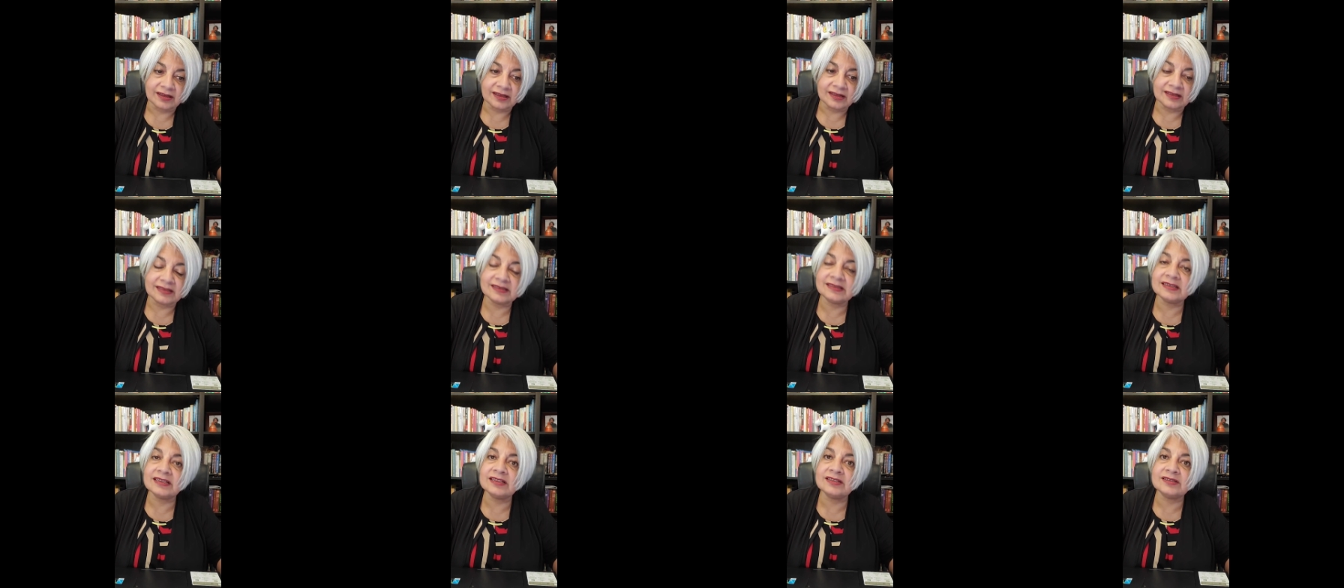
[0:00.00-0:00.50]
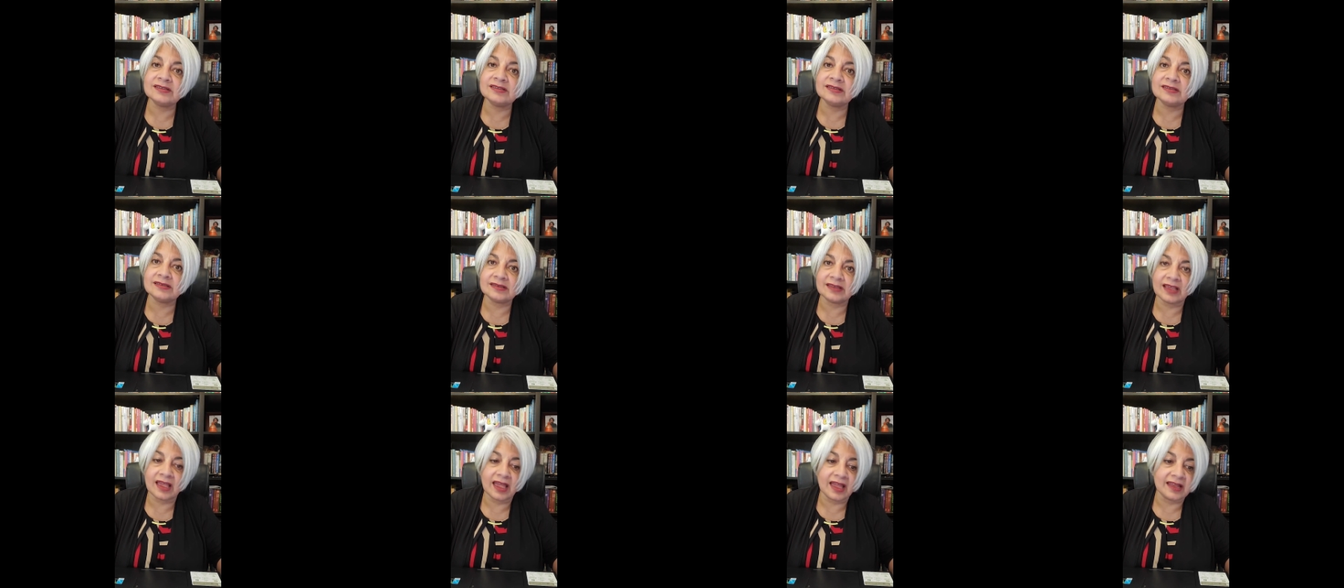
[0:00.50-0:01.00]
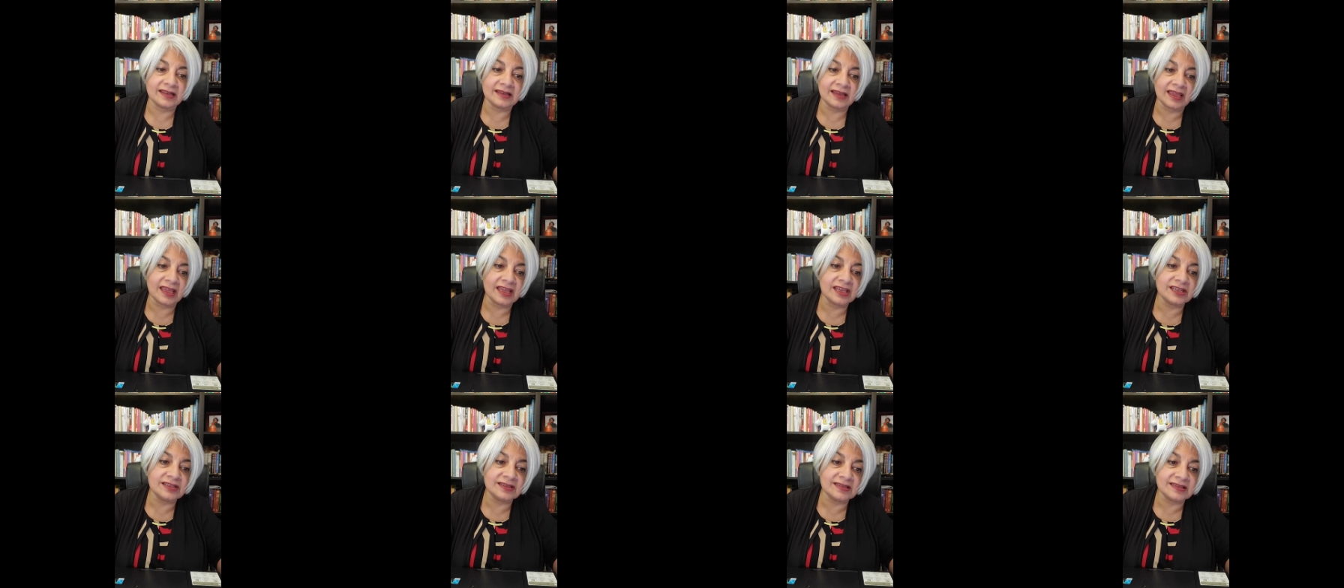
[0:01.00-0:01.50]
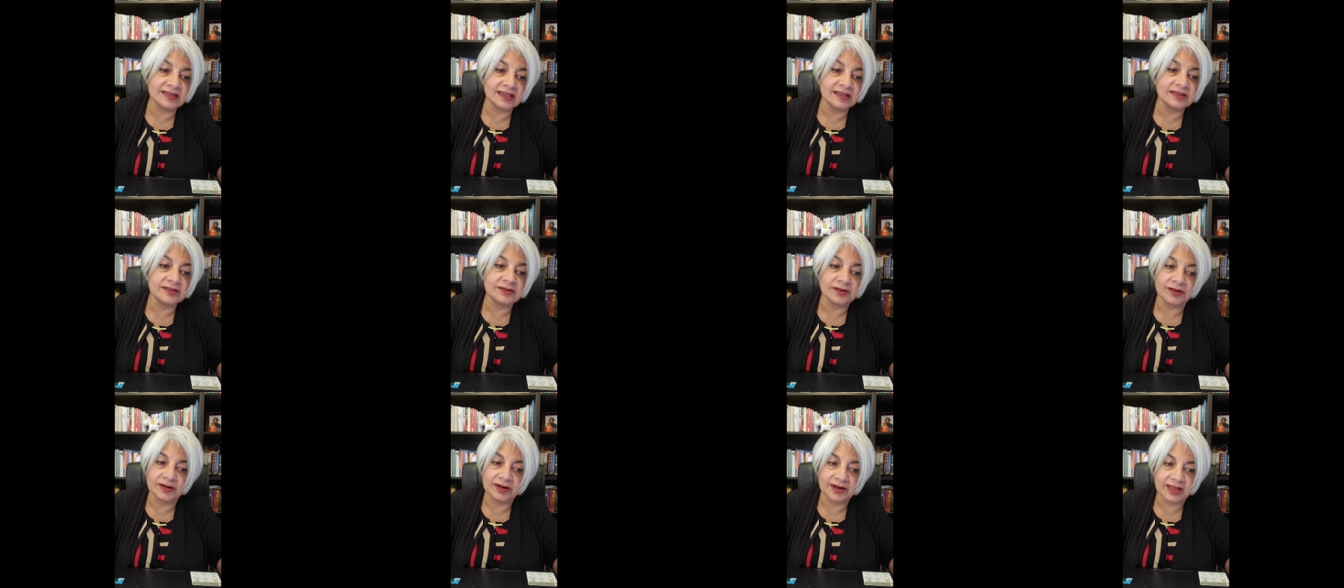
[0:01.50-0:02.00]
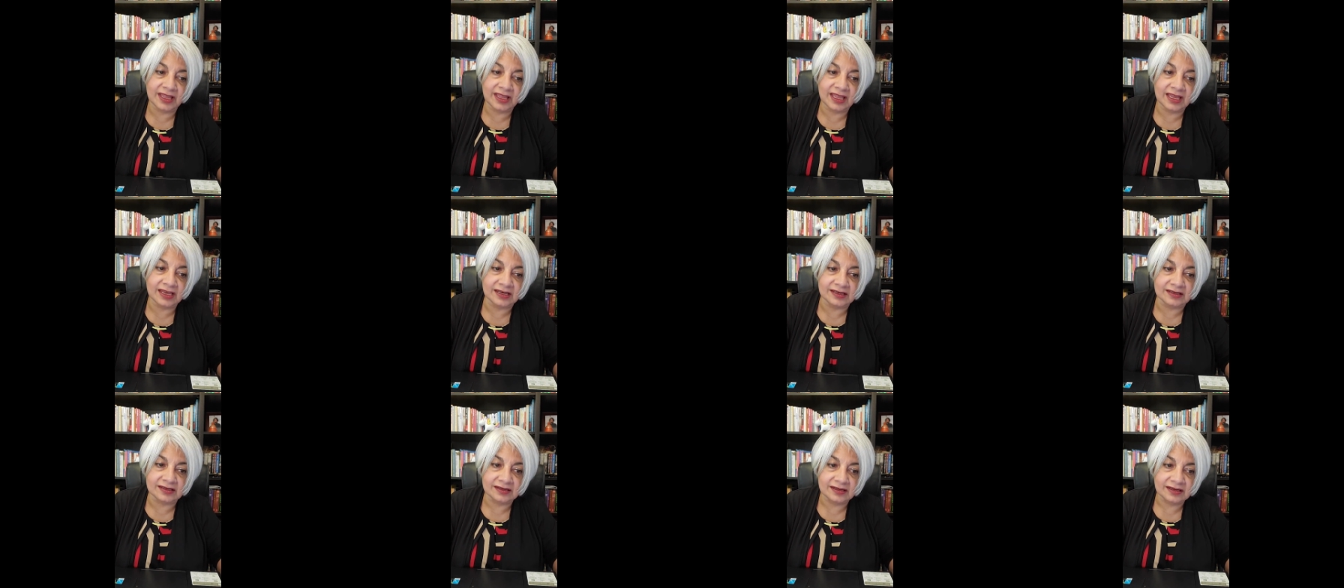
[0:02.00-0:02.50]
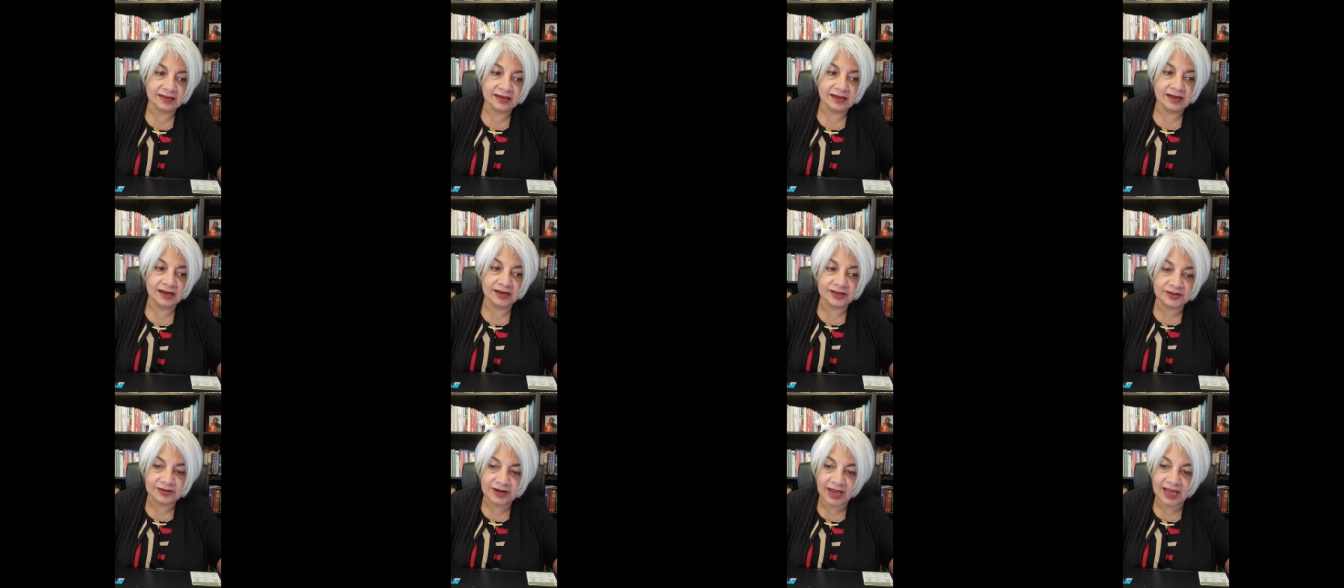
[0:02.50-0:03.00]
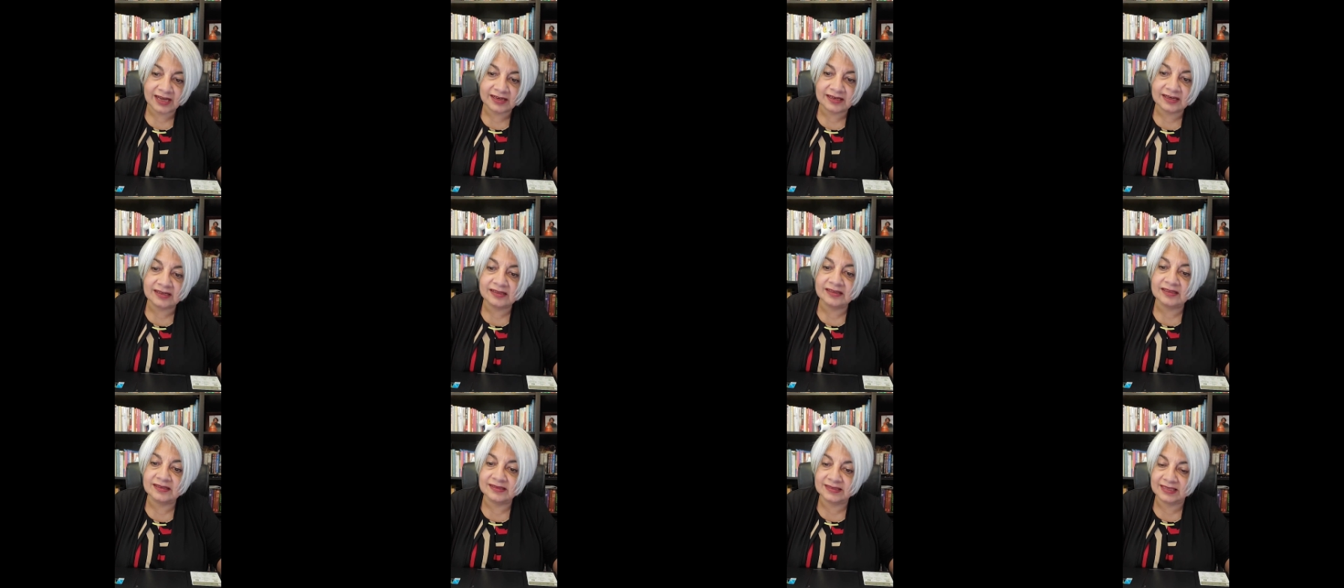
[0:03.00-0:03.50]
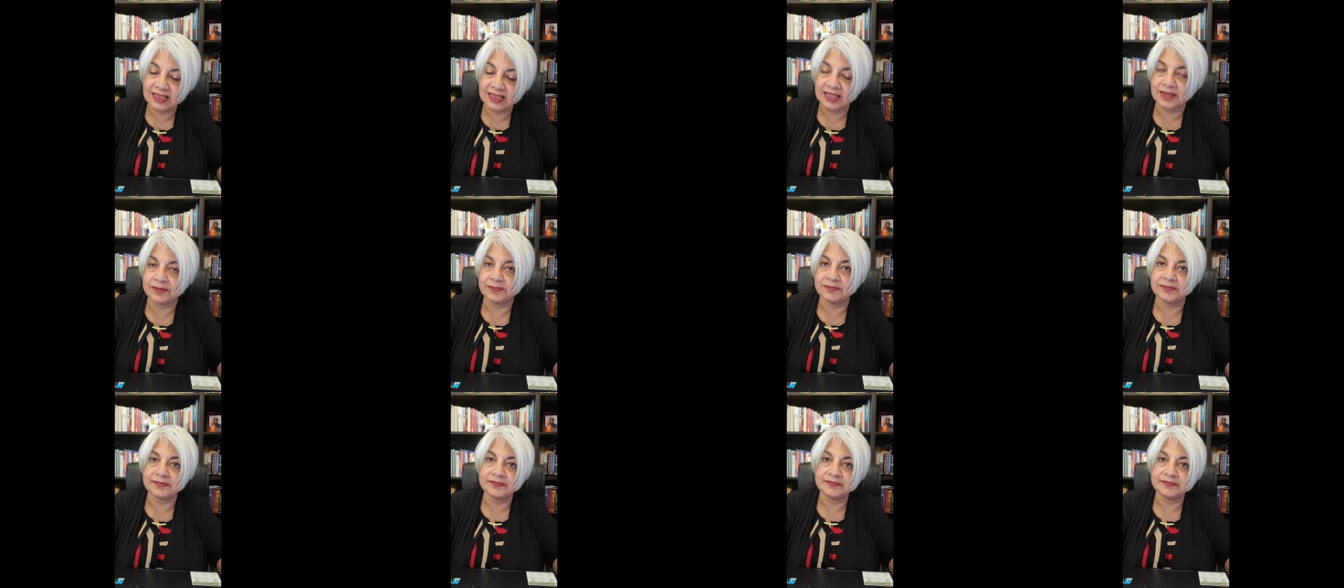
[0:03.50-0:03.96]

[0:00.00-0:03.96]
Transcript: six at age six or eight attracted the same